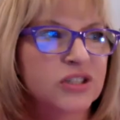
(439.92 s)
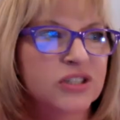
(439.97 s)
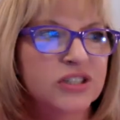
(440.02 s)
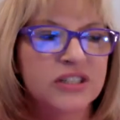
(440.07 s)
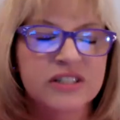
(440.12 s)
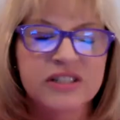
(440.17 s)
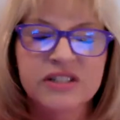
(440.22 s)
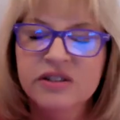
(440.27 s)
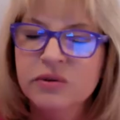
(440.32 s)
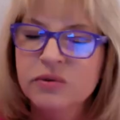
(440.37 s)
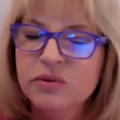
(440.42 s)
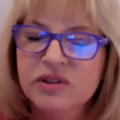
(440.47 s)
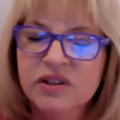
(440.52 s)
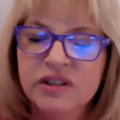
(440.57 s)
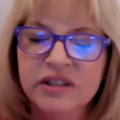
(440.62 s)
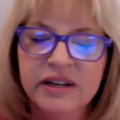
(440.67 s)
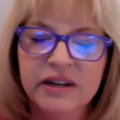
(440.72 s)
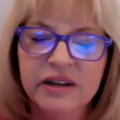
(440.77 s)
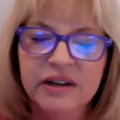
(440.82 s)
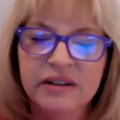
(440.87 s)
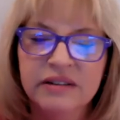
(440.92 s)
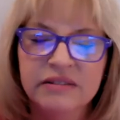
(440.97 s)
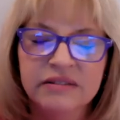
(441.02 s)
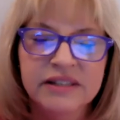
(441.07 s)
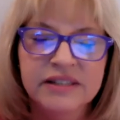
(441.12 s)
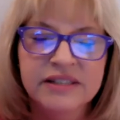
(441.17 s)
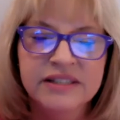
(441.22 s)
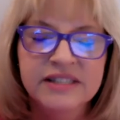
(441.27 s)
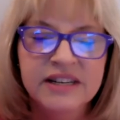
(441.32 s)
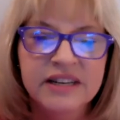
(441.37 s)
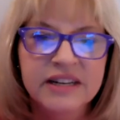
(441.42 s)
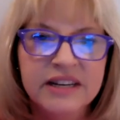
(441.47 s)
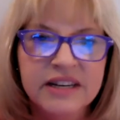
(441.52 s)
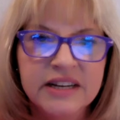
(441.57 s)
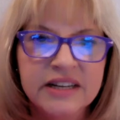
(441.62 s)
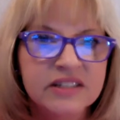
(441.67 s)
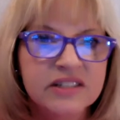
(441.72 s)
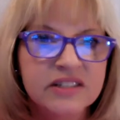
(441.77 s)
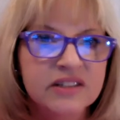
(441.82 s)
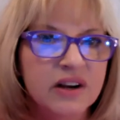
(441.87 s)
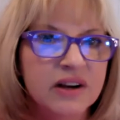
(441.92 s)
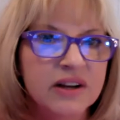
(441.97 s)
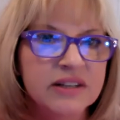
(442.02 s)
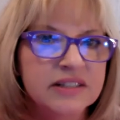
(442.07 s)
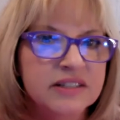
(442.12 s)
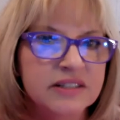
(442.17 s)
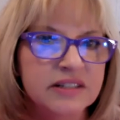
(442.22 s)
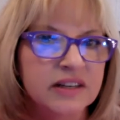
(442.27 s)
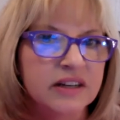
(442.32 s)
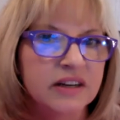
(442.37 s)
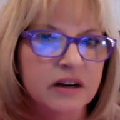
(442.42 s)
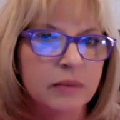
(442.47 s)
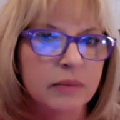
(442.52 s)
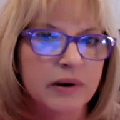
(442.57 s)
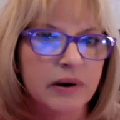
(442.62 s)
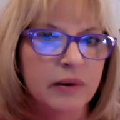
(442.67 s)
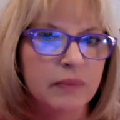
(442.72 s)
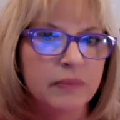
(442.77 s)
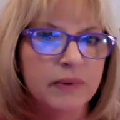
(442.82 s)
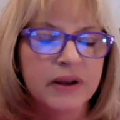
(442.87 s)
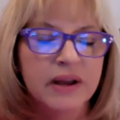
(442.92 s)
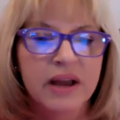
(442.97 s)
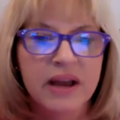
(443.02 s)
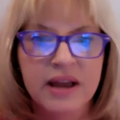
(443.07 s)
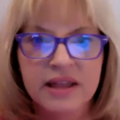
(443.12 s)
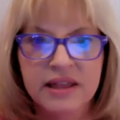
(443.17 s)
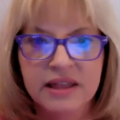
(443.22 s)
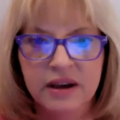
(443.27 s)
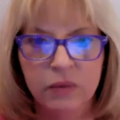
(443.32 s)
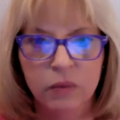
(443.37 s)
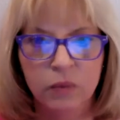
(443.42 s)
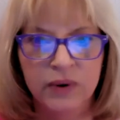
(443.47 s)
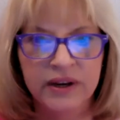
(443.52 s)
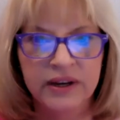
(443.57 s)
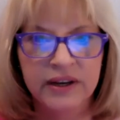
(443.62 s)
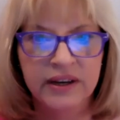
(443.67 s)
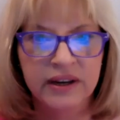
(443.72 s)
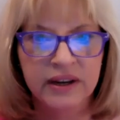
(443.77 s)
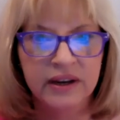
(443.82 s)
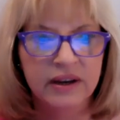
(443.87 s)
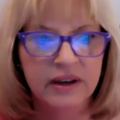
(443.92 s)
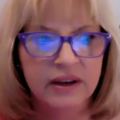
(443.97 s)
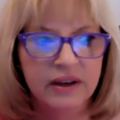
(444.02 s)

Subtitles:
just those little insidious thoughts that come up that we